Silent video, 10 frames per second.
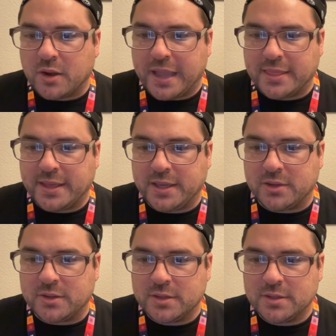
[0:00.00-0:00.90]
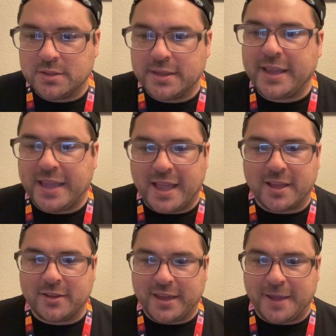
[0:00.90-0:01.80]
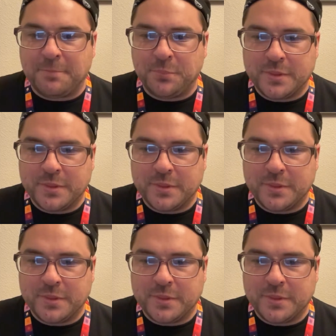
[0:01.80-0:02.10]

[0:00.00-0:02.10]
Okay, thank you. Yeah, okay.